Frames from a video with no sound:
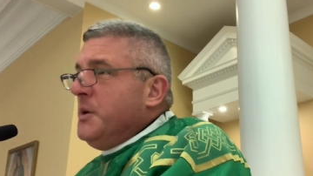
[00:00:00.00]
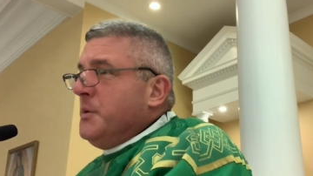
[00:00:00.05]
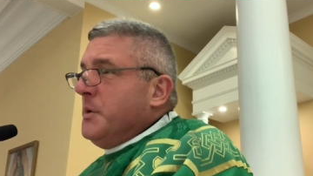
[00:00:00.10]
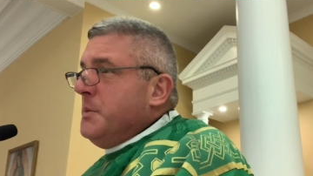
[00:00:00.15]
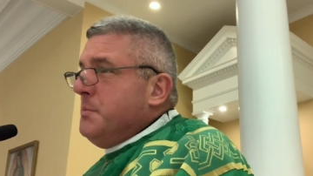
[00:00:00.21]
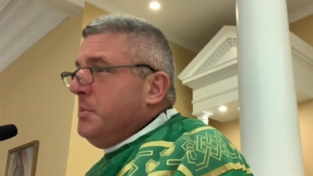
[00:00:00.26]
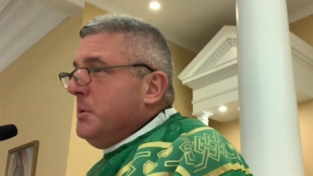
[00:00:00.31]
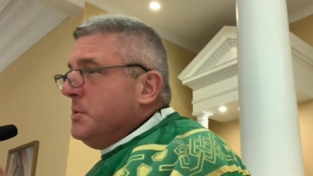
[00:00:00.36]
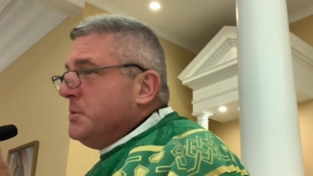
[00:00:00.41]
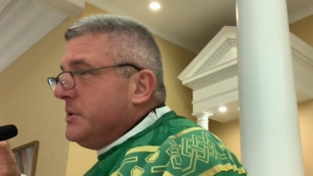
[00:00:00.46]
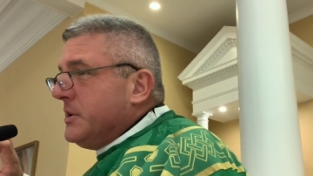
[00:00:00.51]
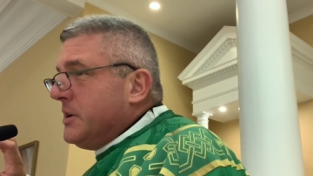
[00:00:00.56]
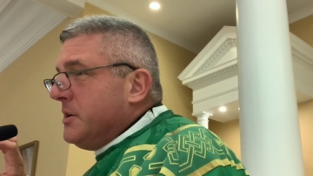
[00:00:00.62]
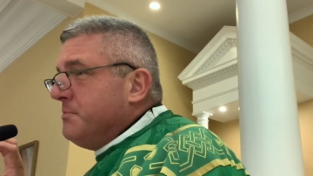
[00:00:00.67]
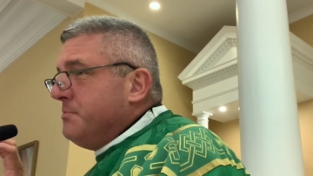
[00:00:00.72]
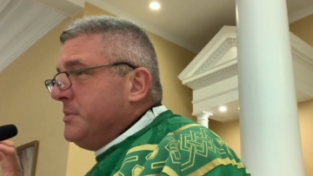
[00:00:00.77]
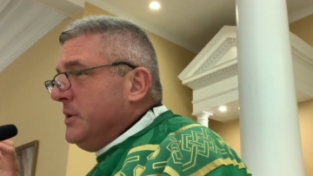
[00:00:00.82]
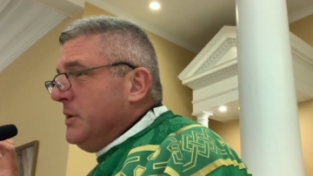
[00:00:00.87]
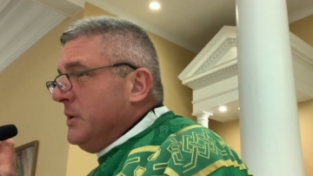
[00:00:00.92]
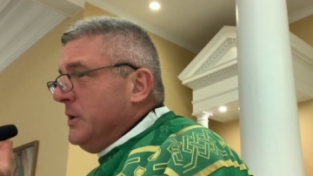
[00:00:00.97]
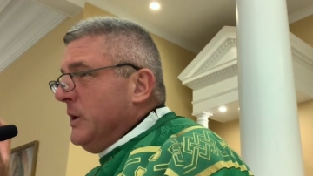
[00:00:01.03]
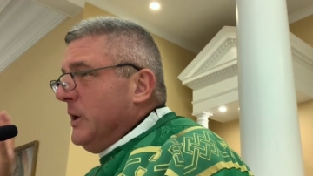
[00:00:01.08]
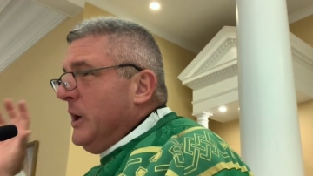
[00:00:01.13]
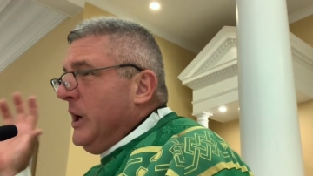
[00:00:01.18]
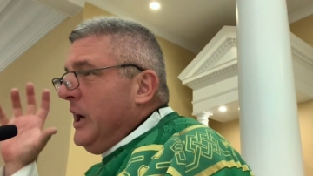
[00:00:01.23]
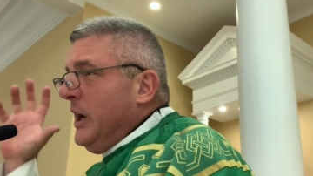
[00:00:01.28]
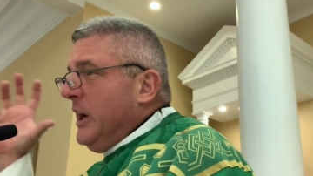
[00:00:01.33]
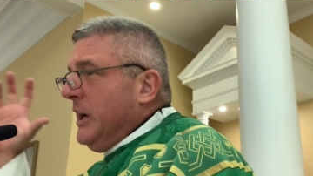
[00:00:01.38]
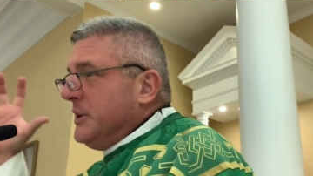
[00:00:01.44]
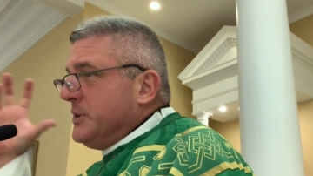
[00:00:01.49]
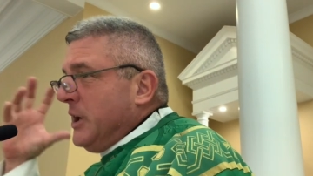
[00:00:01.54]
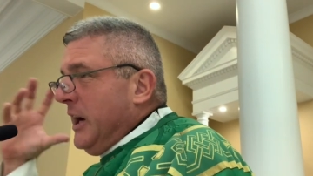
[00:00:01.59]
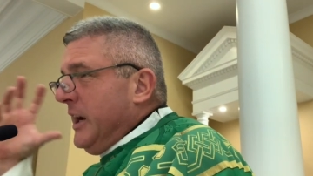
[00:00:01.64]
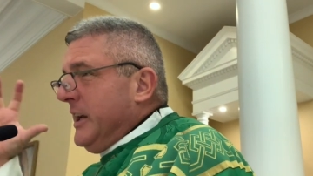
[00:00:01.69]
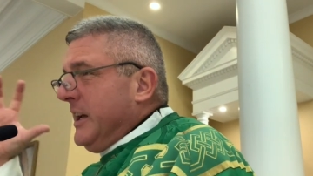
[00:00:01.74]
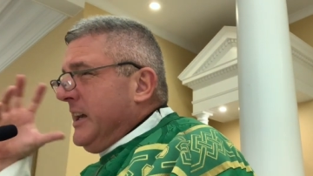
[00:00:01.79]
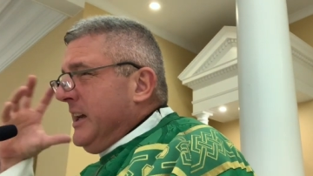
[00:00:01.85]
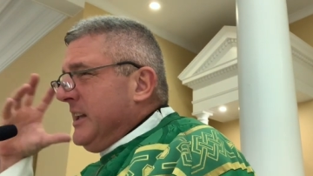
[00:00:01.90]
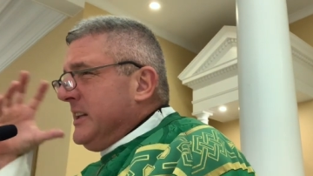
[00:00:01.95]
reboot the computer, try
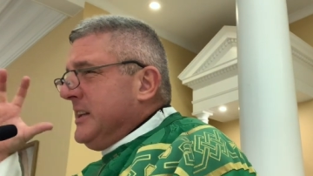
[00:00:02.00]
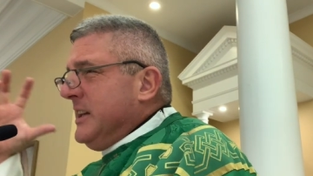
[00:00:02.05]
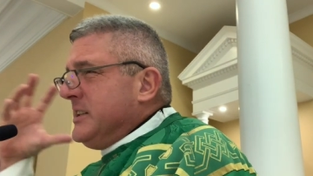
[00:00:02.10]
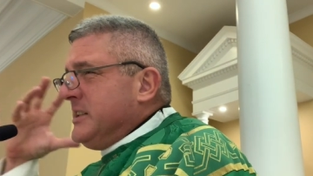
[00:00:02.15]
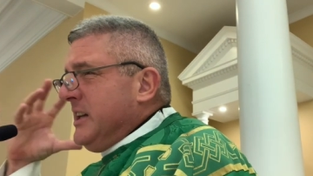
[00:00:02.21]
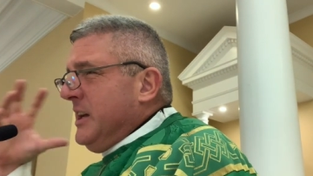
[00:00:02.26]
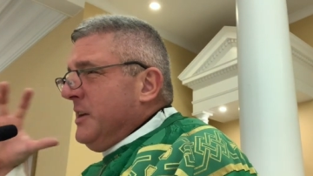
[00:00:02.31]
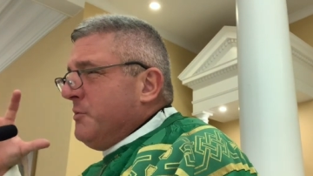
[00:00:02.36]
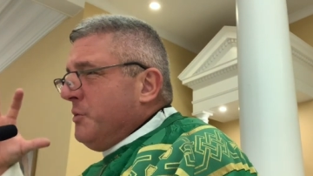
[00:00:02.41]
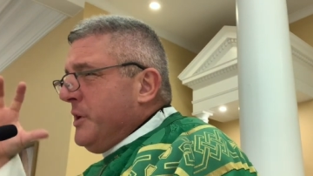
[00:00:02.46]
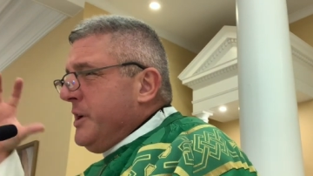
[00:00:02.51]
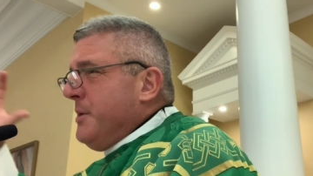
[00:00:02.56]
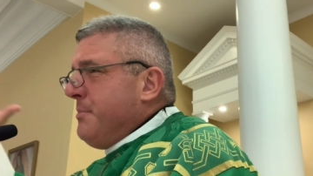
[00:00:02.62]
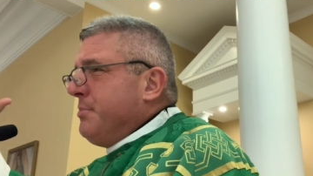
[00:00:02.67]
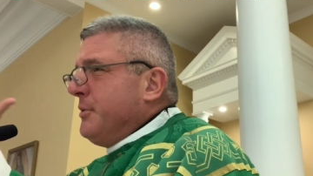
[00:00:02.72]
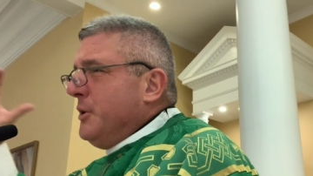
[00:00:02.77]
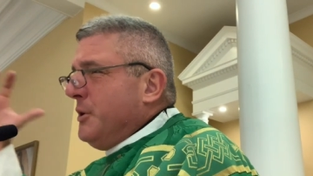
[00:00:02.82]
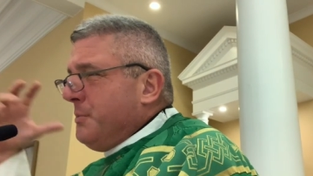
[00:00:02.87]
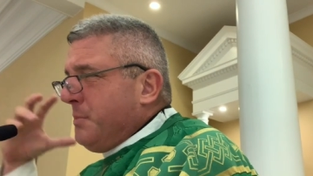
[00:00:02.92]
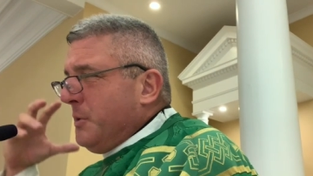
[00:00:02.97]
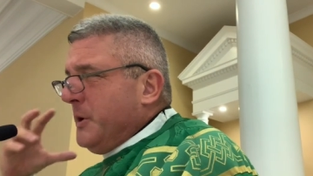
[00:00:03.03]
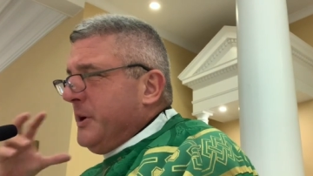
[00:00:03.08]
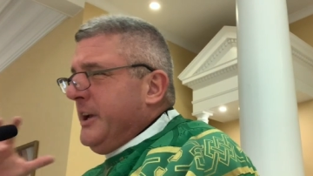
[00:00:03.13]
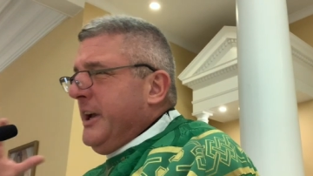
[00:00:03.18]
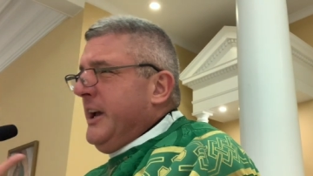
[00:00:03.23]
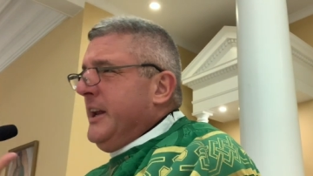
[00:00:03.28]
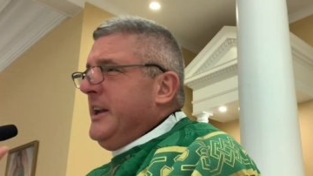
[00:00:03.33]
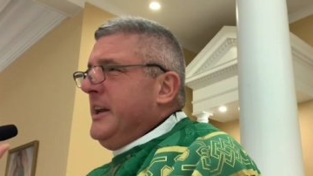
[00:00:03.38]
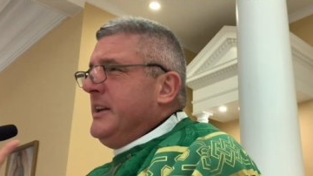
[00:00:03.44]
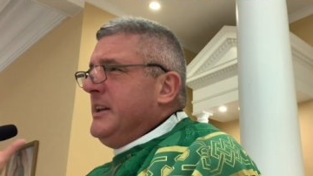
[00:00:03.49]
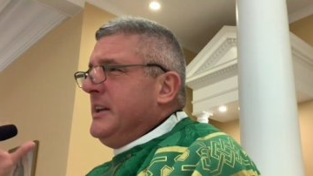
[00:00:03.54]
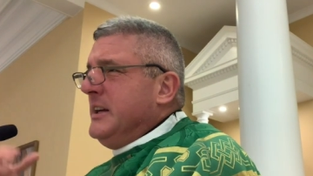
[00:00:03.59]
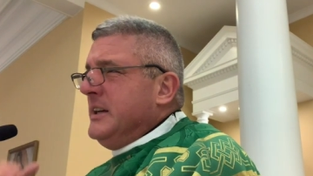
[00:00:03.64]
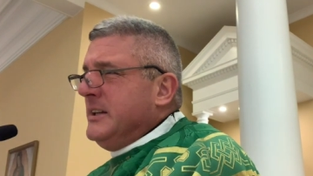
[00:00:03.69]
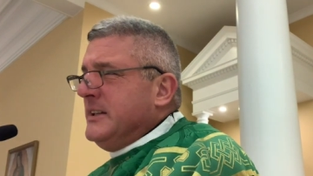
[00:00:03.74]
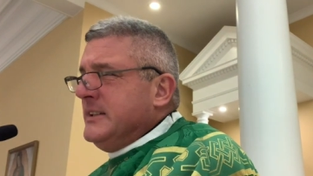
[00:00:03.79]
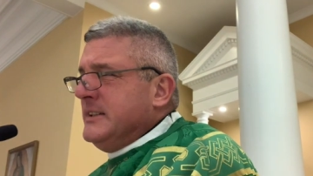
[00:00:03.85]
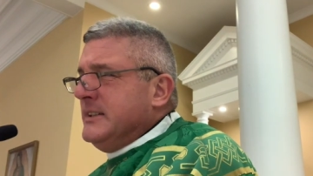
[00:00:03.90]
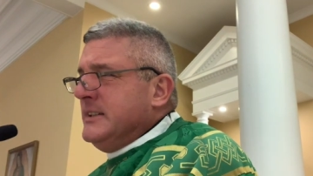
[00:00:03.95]
to get this in, reappropriate
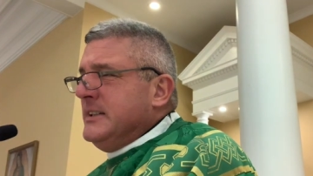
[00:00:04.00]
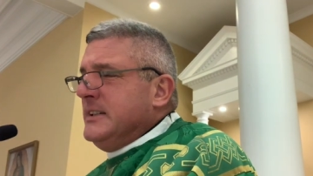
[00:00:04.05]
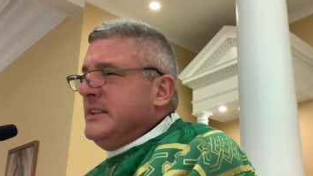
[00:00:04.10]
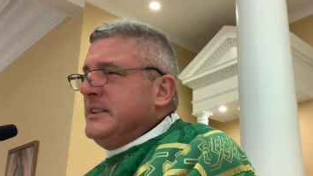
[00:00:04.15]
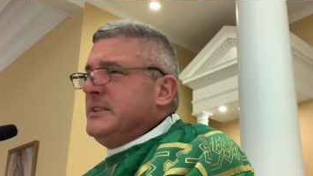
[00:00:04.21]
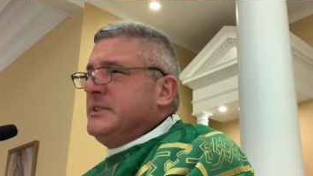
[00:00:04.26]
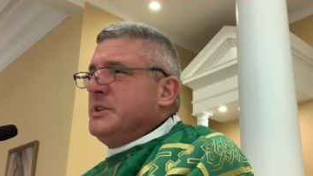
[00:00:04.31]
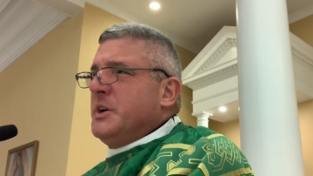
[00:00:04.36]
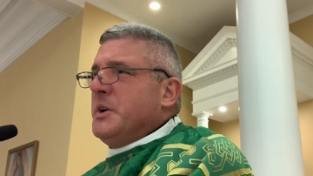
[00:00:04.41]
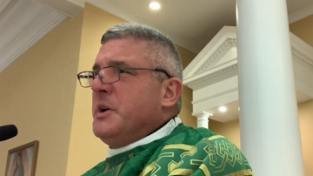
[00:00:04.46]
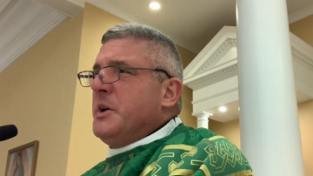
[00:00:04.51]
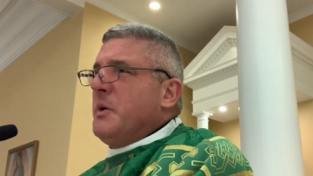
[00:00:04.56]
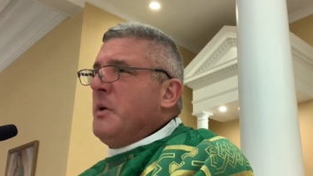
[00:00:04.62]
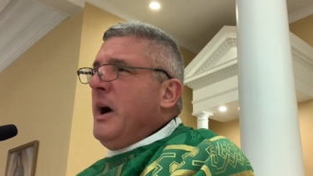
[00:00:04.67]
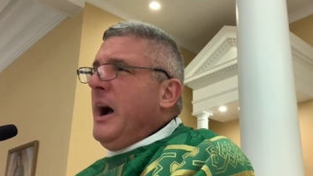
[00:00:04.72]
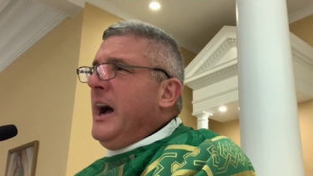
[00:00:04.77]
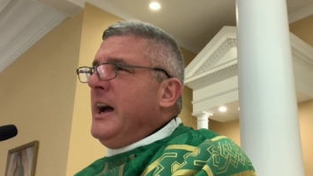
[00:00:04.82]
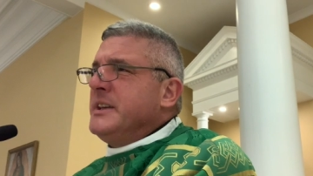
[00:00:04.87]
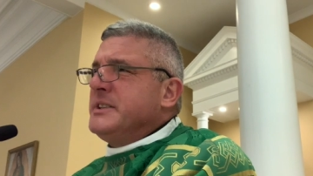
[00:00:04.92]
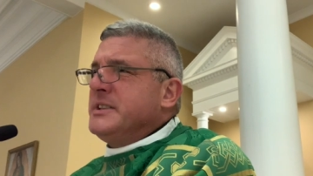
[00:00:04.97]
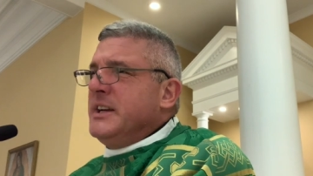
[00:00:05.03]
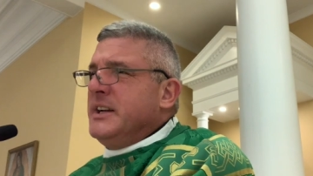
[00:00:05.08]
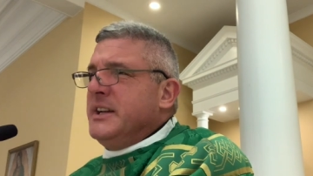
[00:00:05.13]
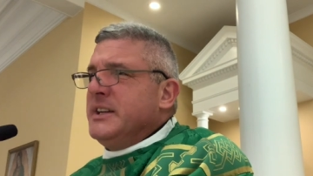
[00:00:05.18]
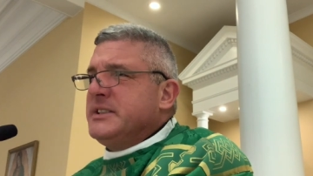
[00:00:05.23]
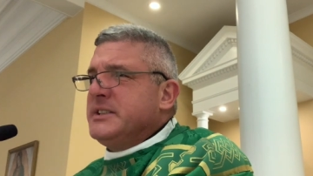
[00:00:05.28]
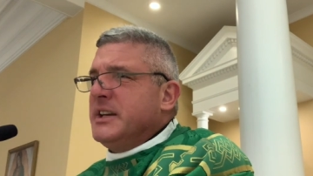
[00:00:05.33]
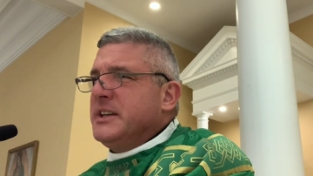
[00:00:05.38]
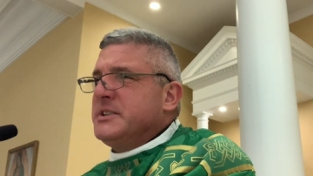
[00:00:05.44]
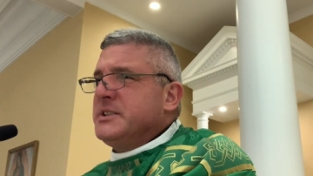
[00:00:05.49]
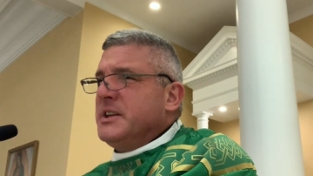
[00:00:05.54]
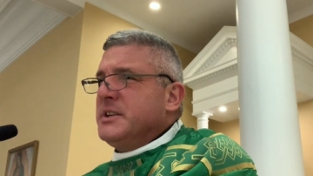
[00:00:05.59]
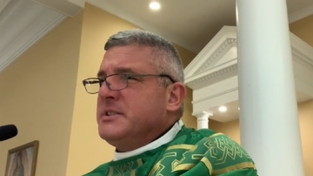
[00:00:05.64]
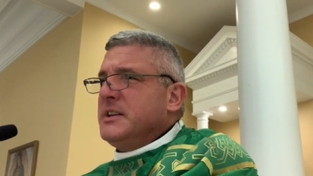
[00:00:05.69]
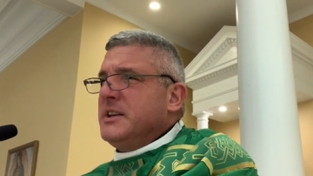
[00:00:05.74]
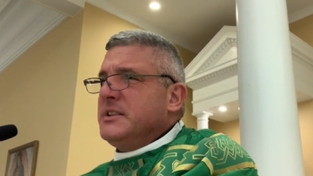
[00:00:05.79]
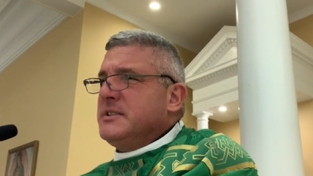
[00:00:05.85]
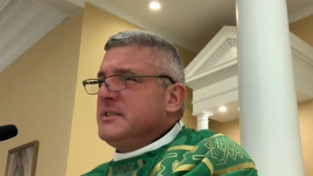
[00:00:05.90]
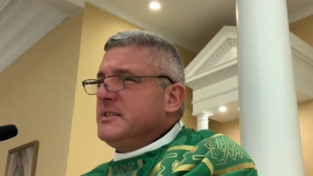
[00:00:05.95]
it, interiorize it. It's, it's,
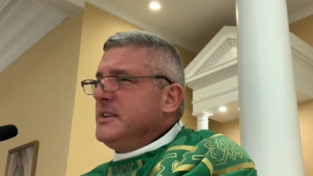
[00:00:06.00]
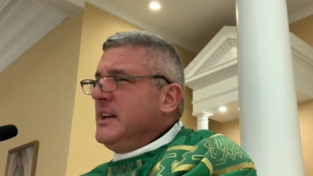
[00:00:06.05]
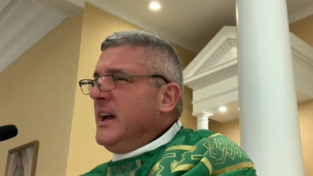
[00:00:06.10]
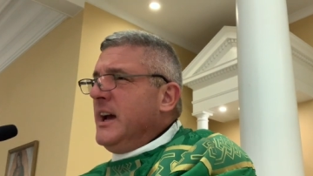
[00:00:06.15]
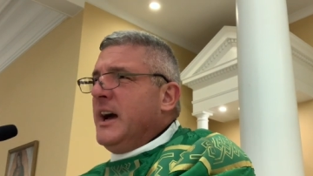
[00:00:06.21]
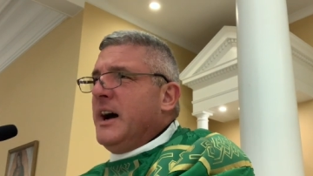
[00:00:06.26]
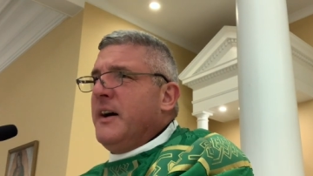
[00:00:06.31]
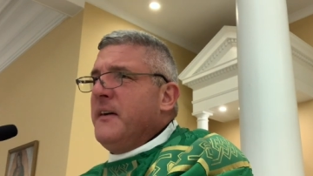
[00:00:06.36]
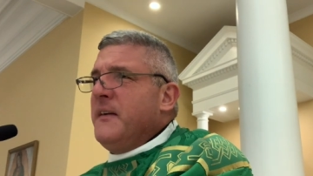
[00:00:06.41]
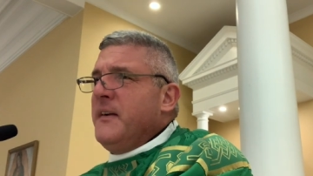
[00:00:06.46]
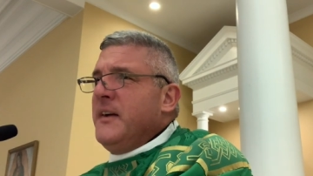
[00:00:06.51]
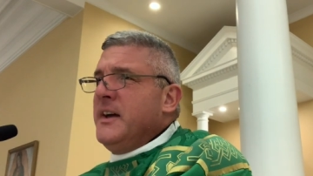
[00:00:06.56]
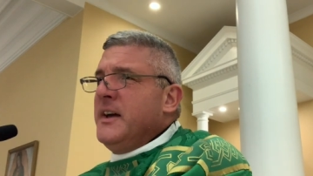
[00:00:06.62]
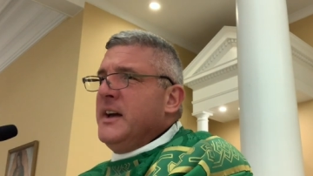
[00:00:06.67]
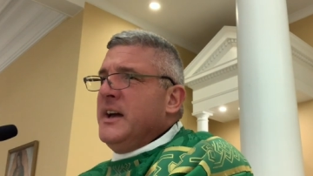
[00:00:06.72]
it's, it's yeah.